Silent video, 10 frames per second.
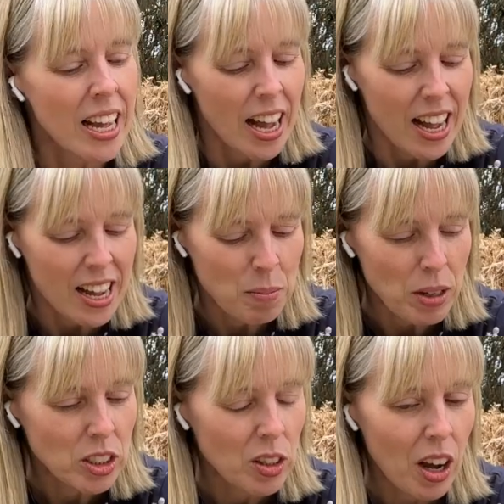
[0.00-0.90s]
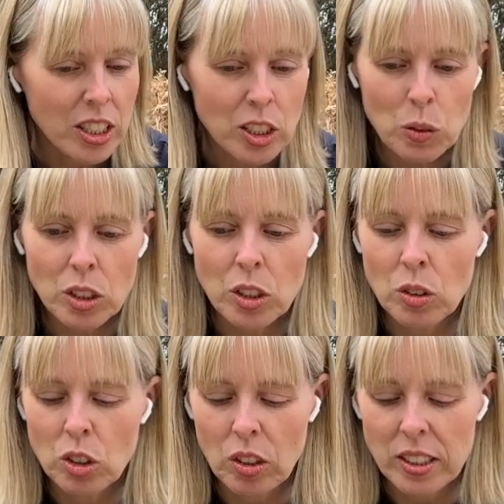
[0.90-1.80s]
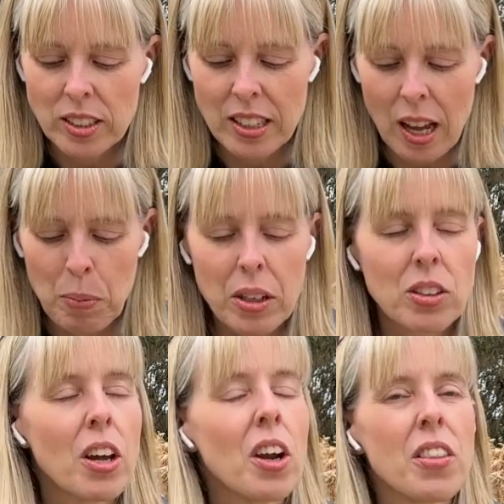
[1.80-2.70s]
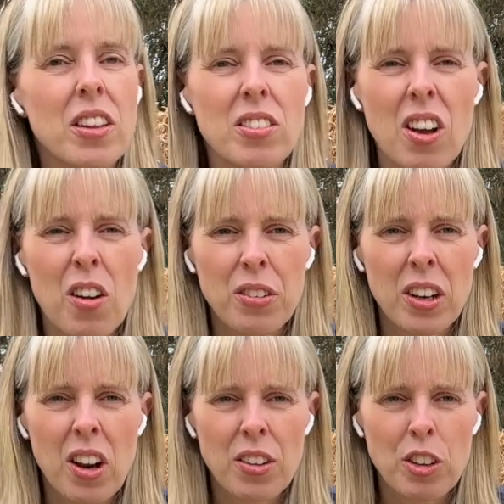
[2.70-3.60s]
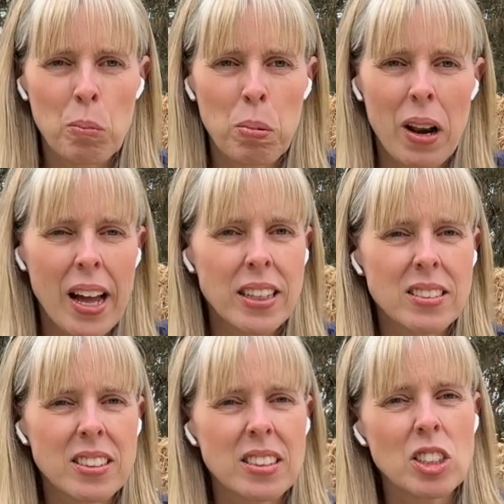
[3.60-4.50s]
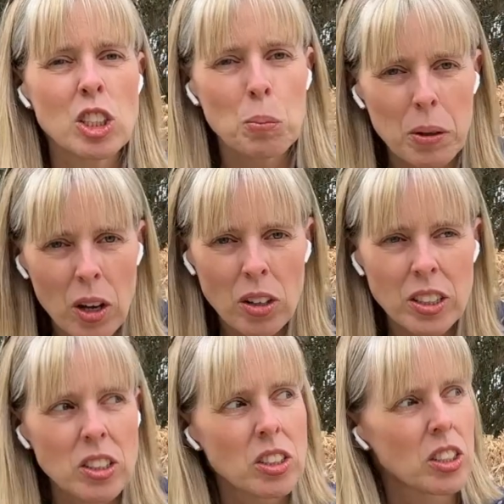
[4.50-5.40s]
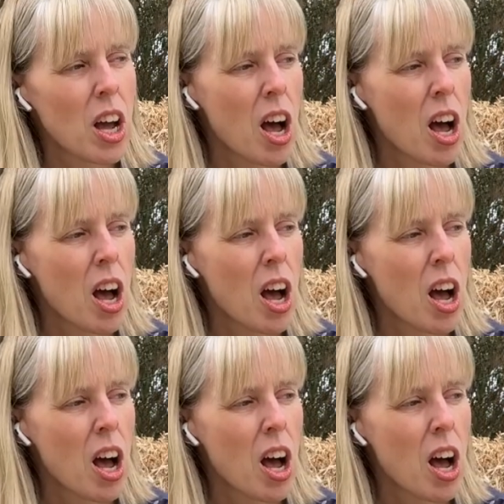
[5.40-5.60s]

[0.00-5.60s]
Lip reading: So I just wanted to address that because I know there's often a lot of complaints. To be honest,